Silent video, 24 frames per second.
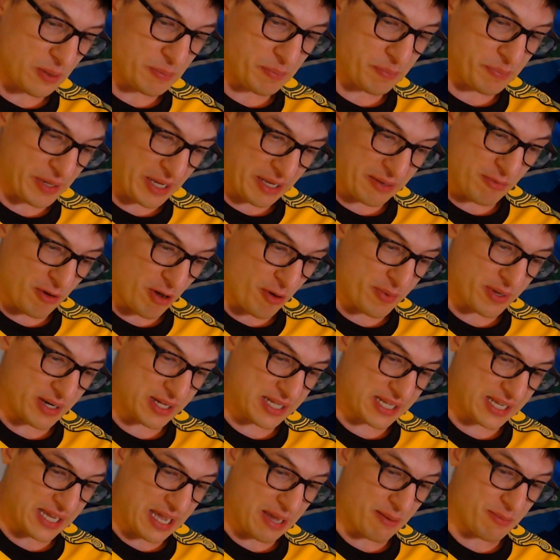Big moment in
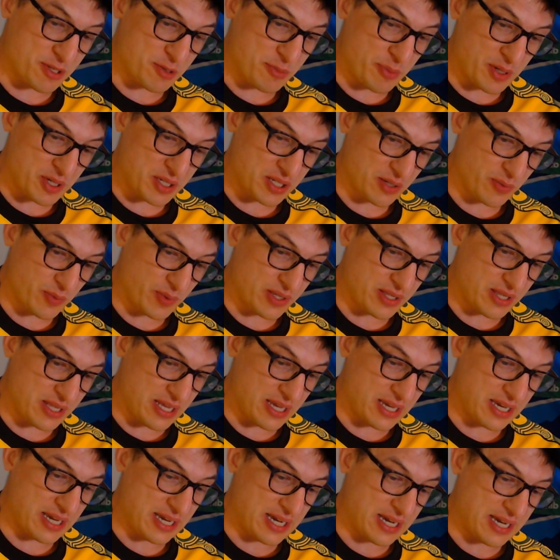the game, especially when
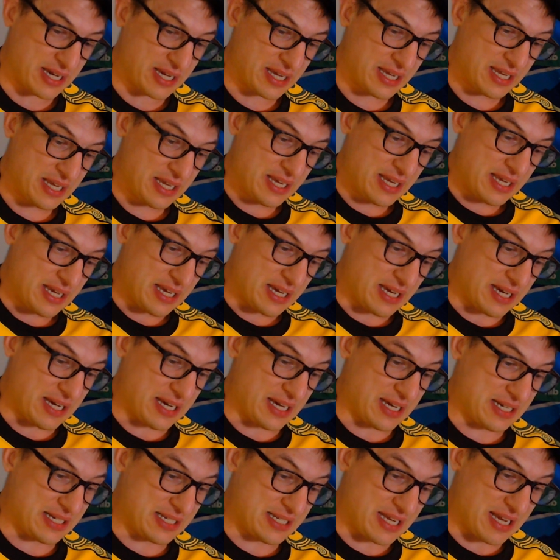they are
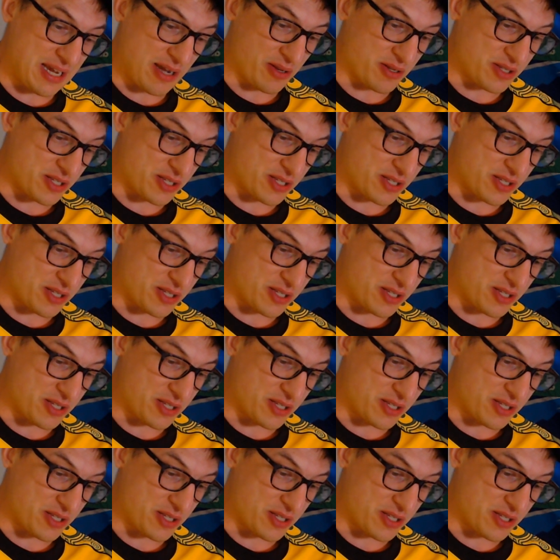down.